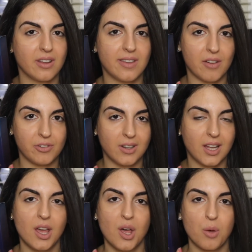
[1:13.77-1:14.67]
They
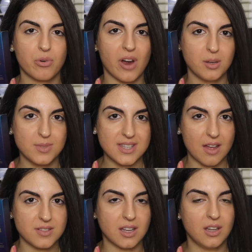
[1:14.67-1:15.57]
definitely pride
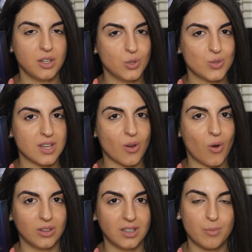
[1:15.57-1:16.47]
themselves in using
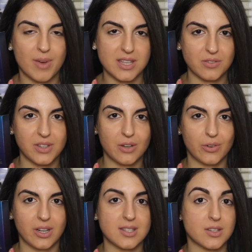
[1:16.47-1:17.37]
only the best of the
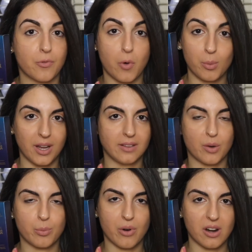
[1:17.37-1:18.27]
ingredients to formulate
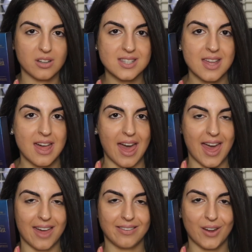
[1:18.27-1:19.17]
their products,
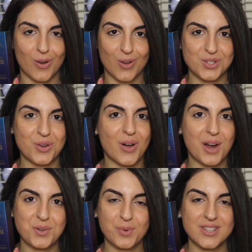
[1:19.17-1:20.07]
and they're also
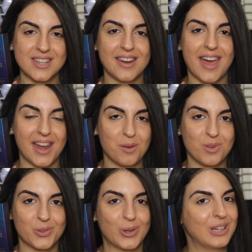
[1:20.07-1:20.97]
100%
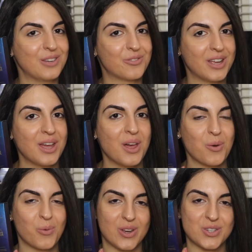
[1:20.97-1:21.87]
animal cruelty free,
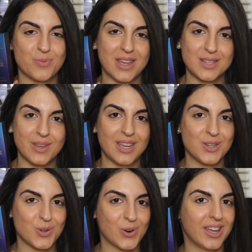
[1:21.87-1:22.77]
which makes me
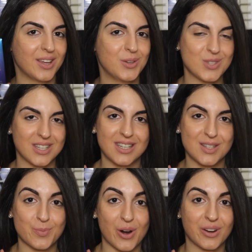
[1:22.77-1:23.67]
enjoy using
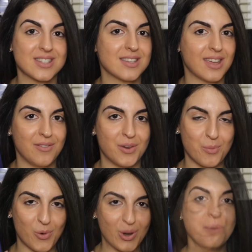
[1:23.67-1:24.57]
these products even
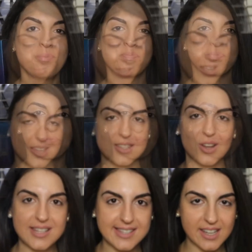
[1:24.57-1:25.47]
more. So
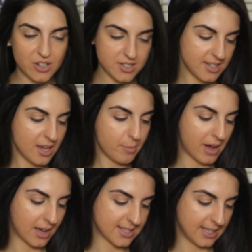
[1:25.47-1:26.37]
let's get on to the
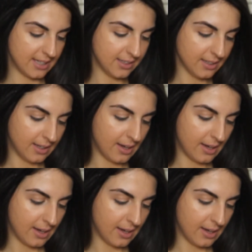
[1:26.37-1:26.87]
unboxing.